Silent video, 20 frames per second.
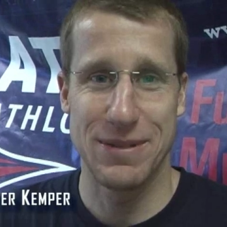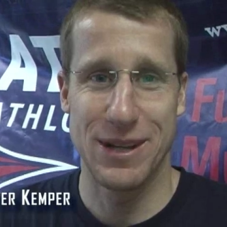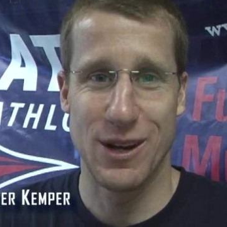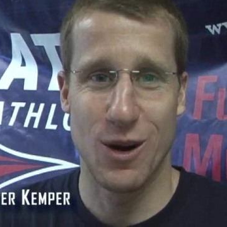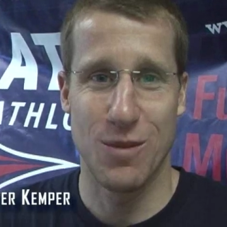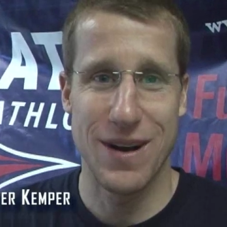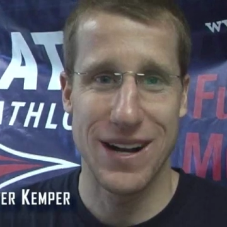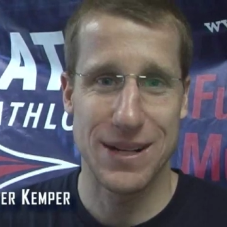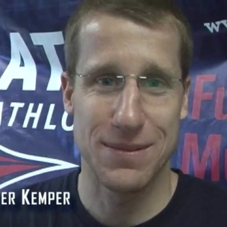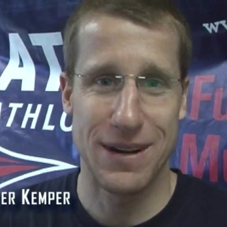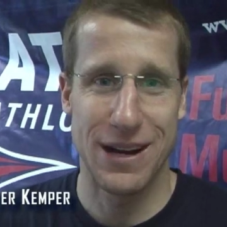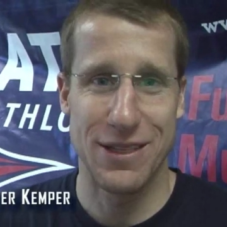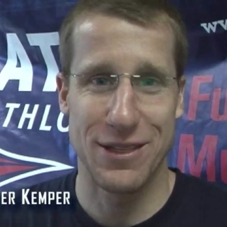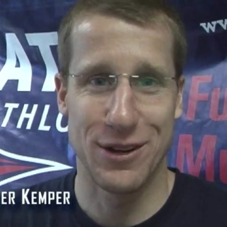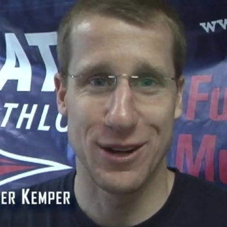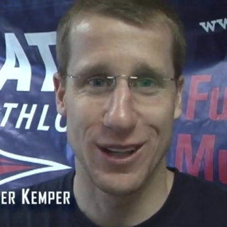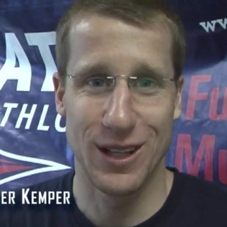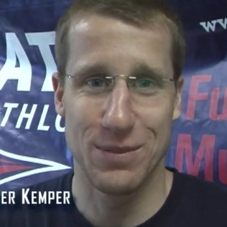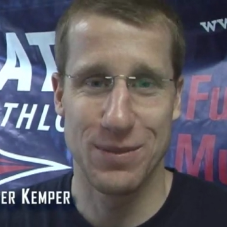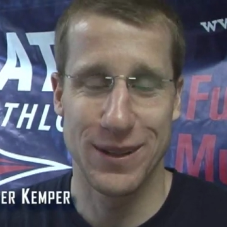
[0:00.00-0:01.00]
to be going back to my
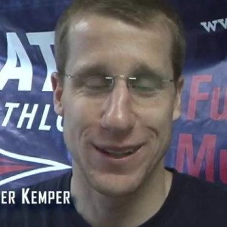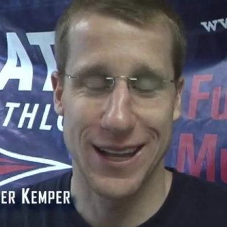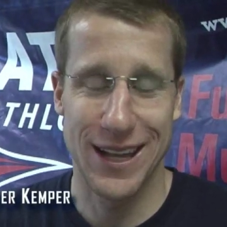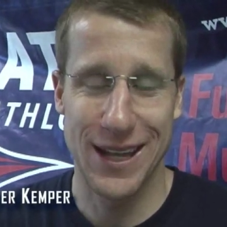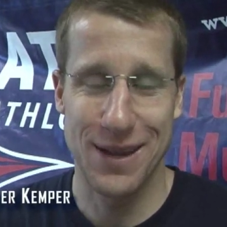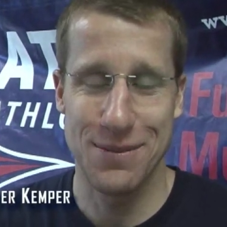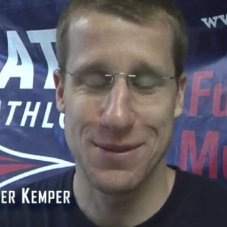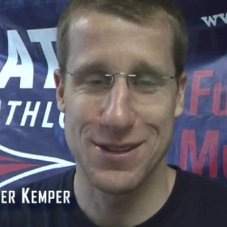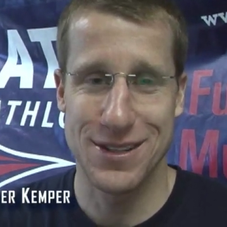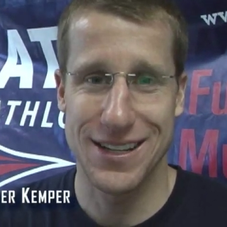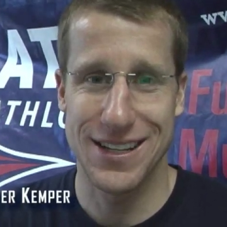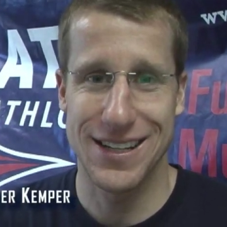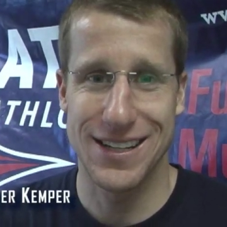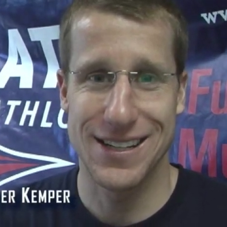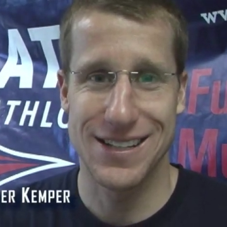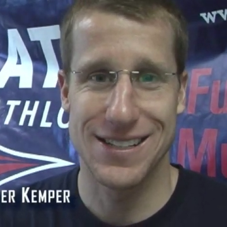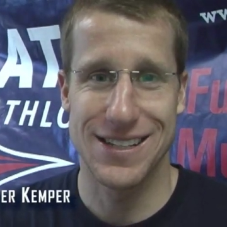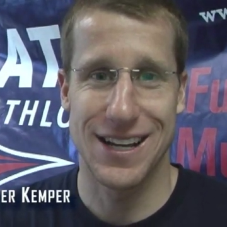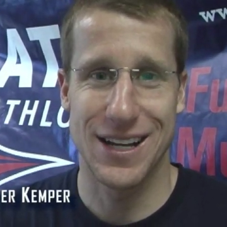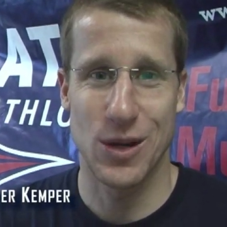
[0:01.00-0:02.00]
third Olympic Games,
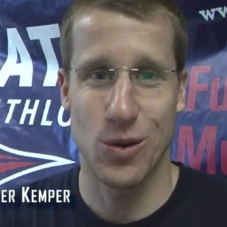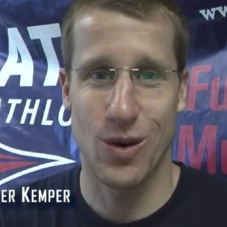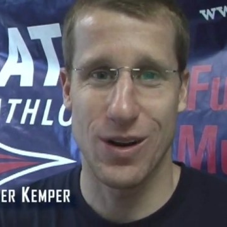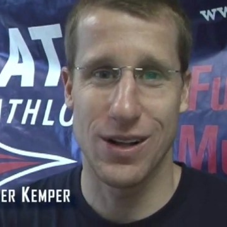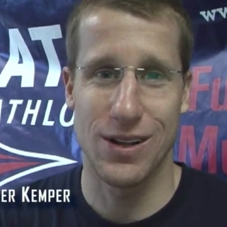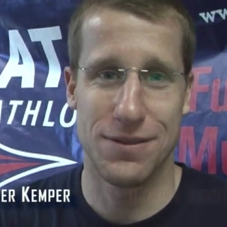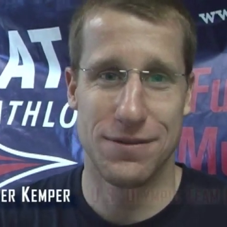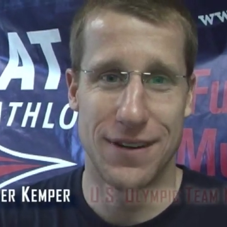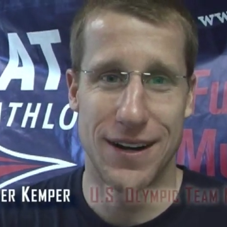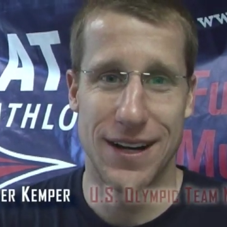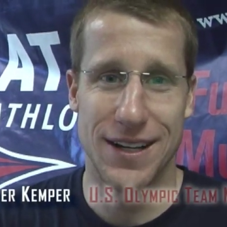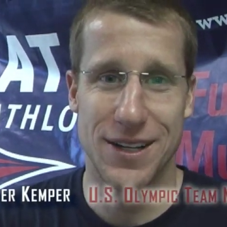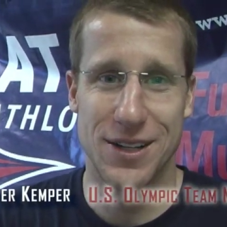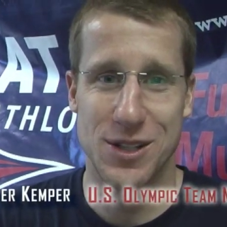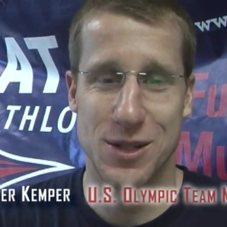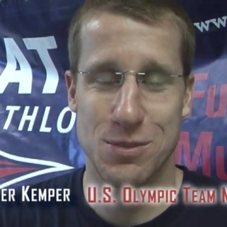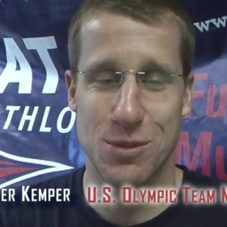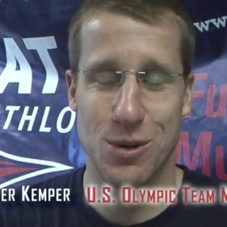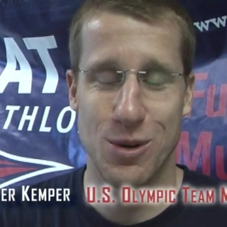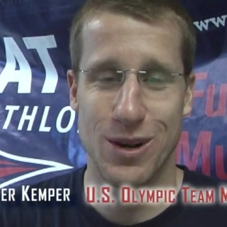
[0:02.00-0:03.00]
and I qualified
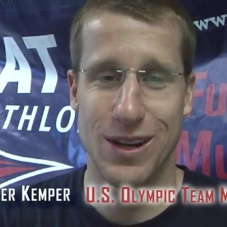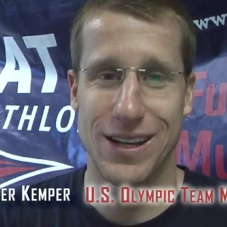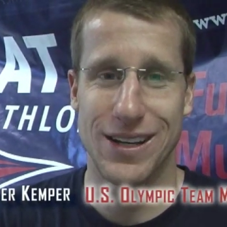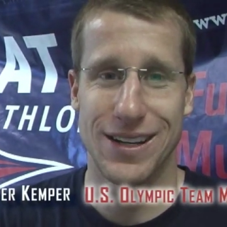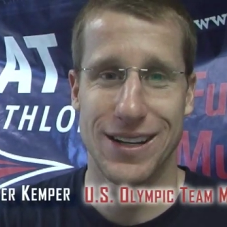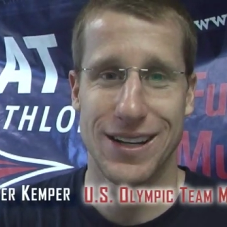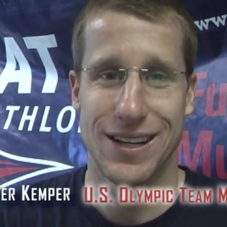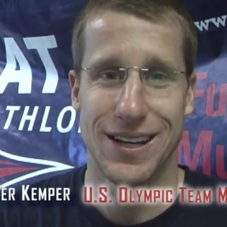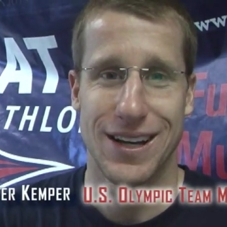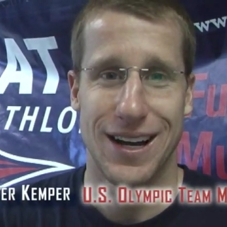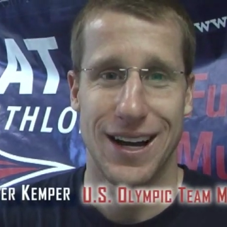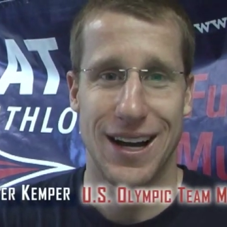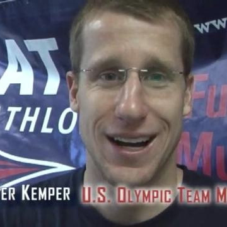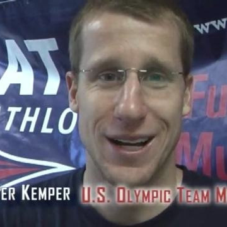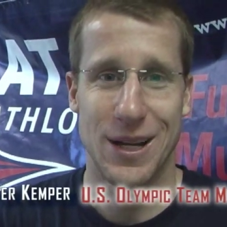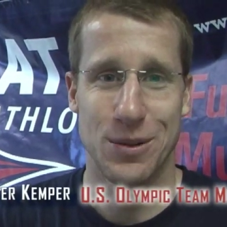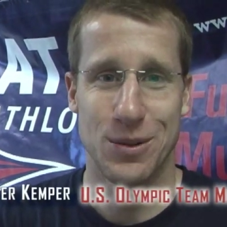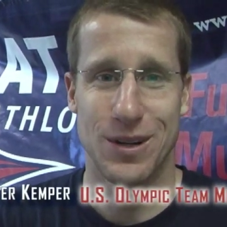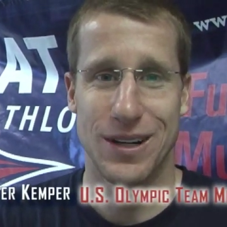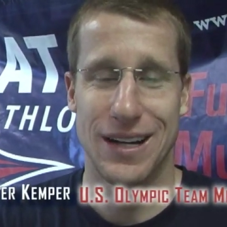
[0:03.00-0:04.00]
in Des Moines,
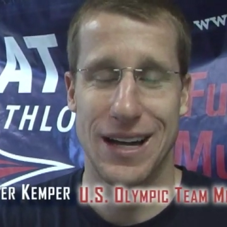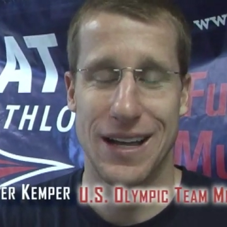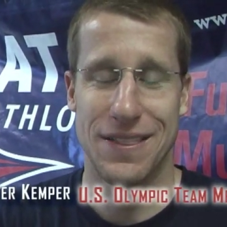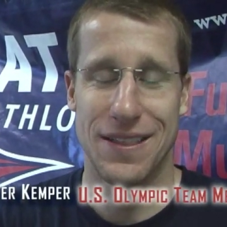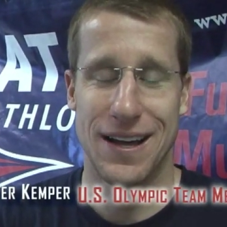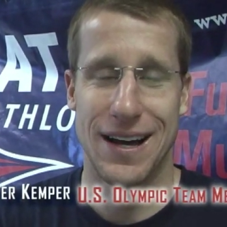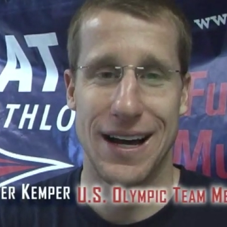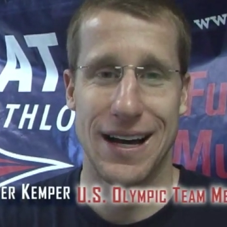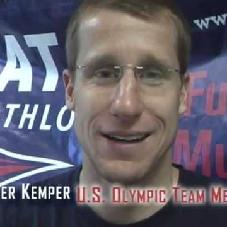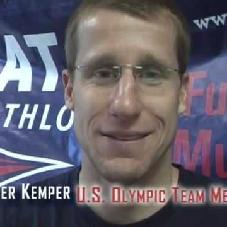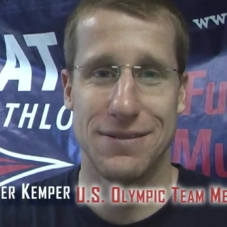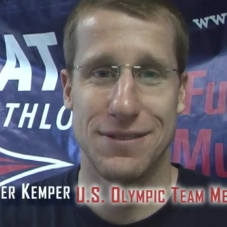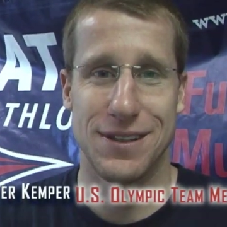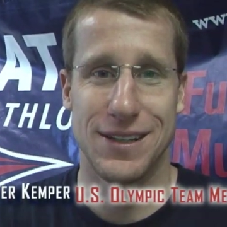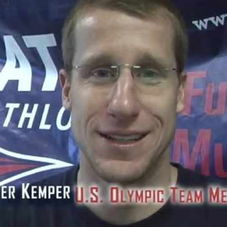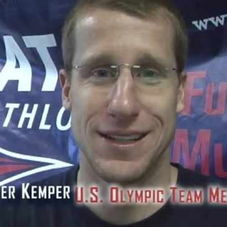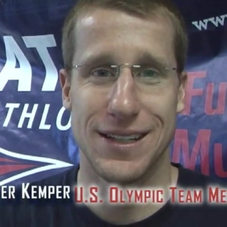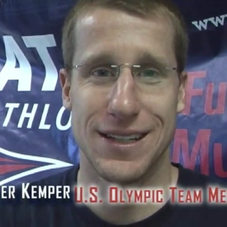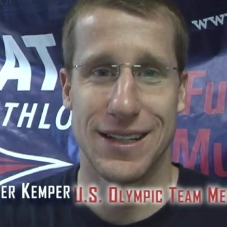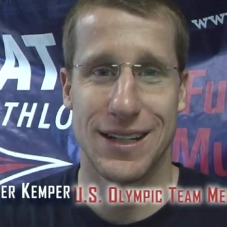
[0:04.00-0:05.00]
Iowa, at the
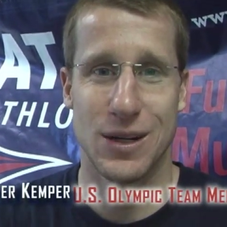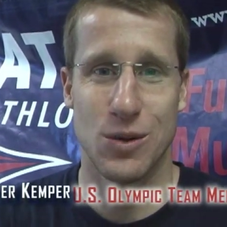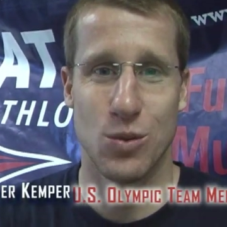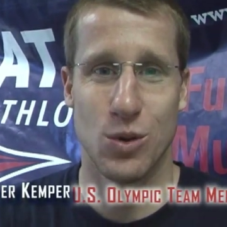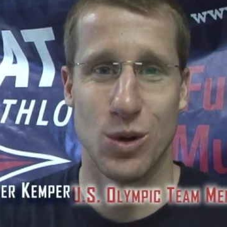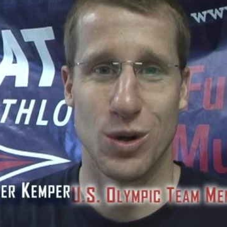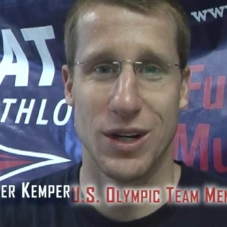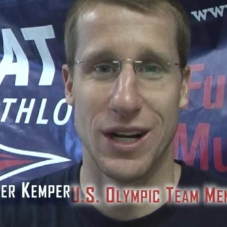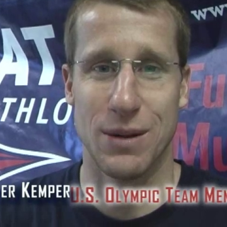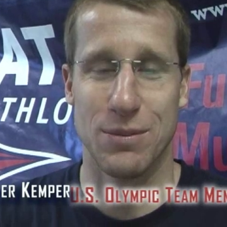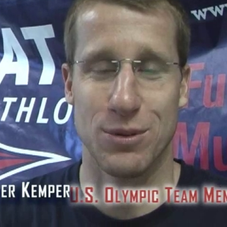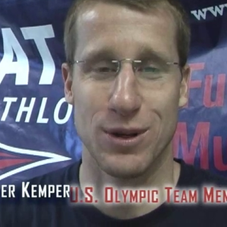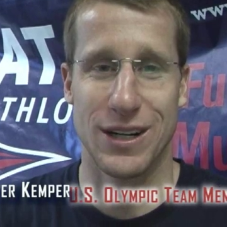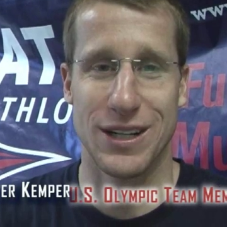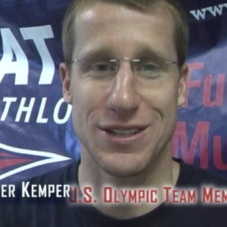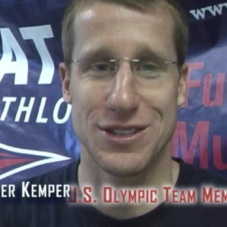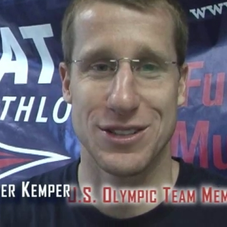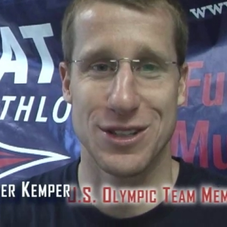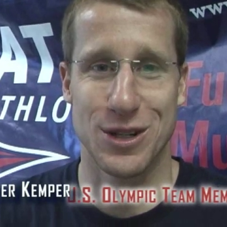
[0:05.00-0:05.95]
Hy-Vee World Cup race.